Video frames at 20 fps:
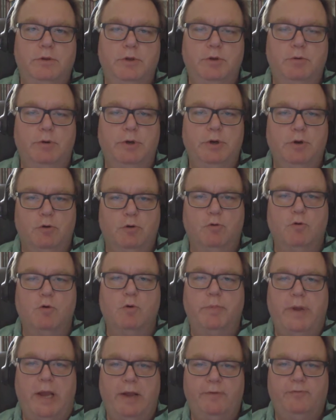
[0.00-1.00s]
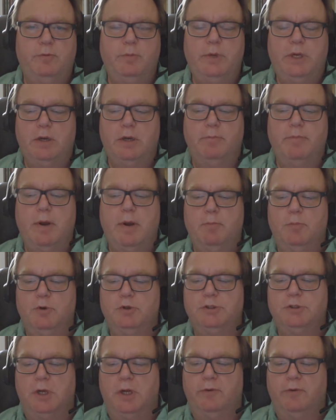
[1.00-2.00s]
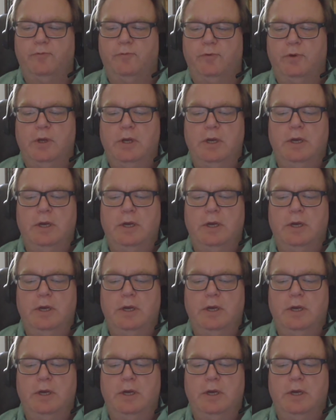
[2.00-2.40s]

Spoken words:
you and your group have to become members of